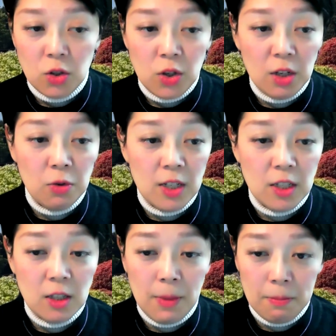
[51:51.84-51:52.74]
to
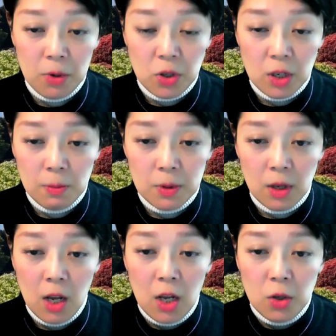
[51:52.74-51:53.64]
increase the
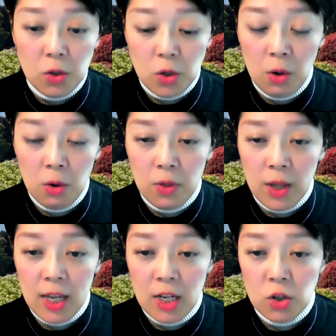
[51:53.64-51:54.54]
memberships. So
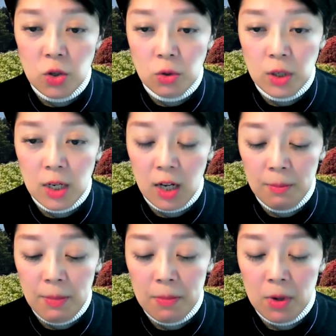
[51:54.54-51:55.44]
each
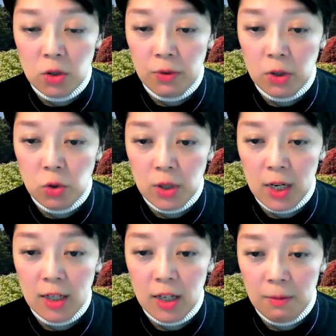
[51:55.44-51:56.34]
members of the
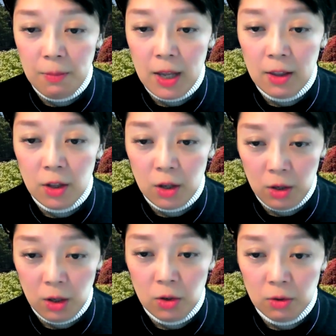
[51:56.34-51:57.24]
Chonaikai pay
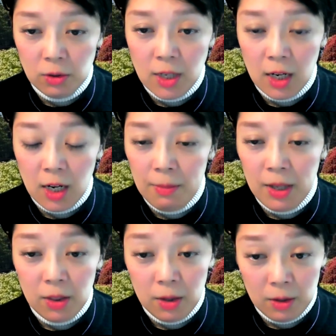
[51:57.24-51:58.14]
the
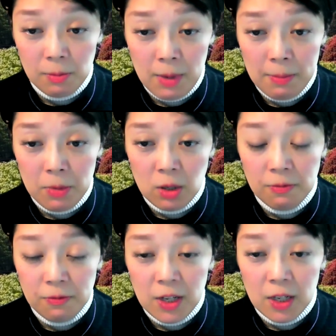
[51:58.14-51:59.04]

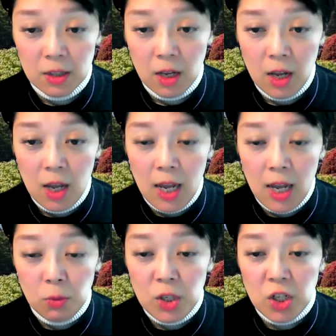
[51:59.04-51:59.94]
membership fees,
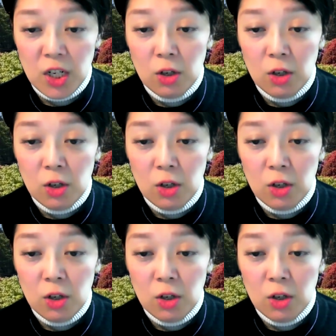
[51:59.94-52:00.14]
and which